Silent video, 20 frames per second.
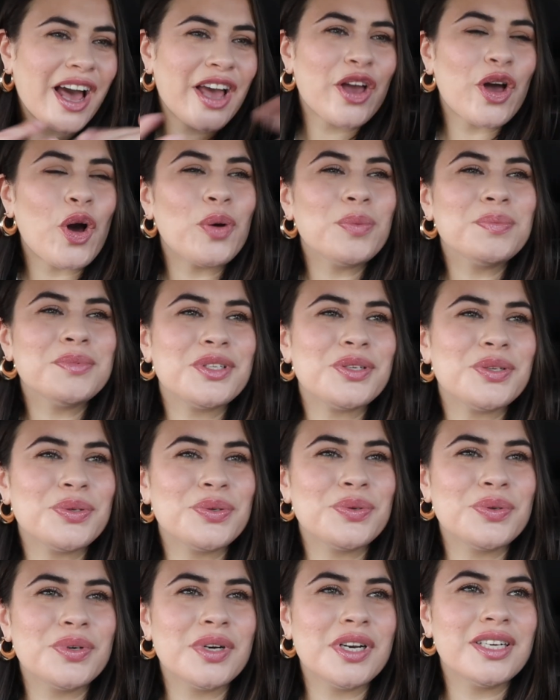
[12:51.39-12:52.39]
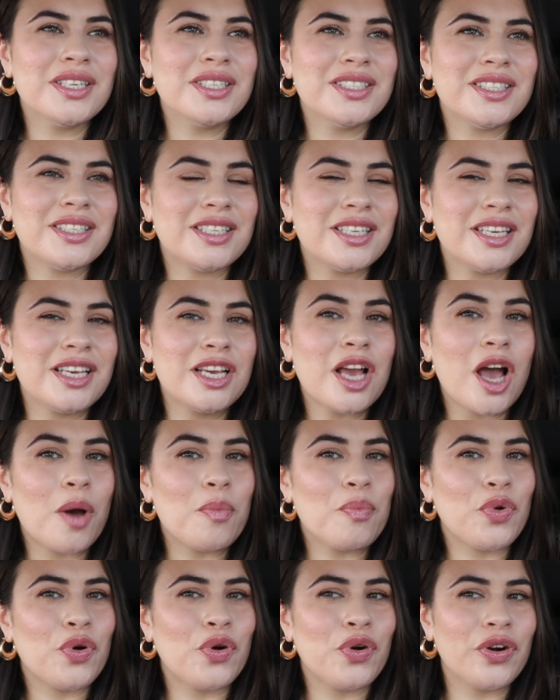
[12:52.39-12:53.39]
I hope to see
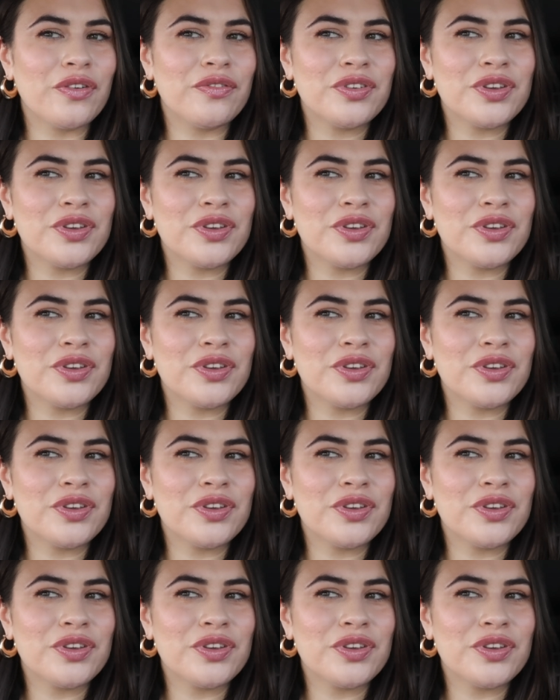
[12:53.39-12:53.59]
more